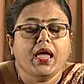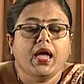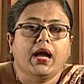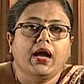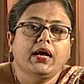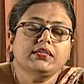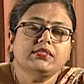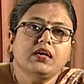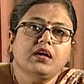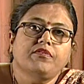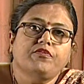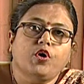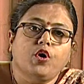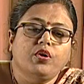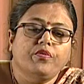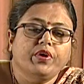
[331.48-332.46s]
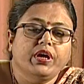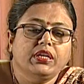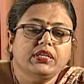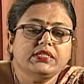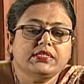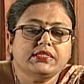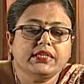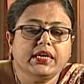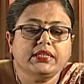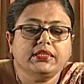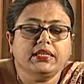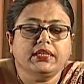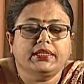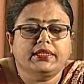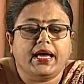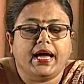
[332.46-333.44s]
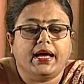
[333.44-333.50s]
As I have already stated
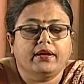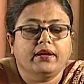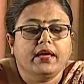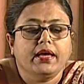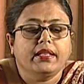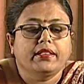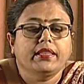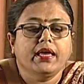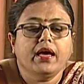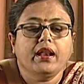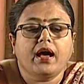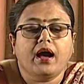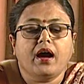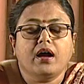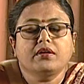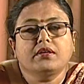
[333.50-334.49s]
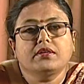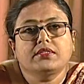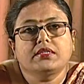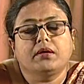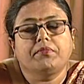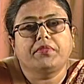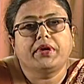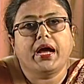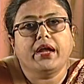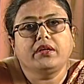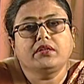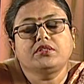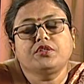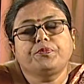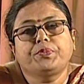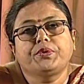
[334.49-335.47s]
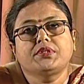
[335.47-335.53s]
that there are some
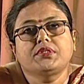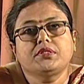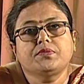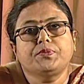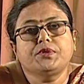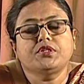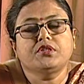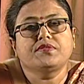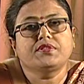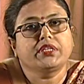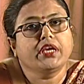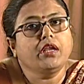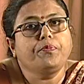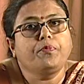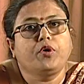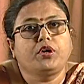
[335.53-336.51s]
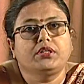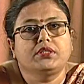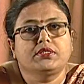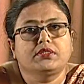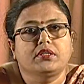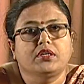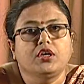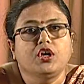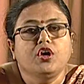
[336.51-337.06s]
directive principles of state policy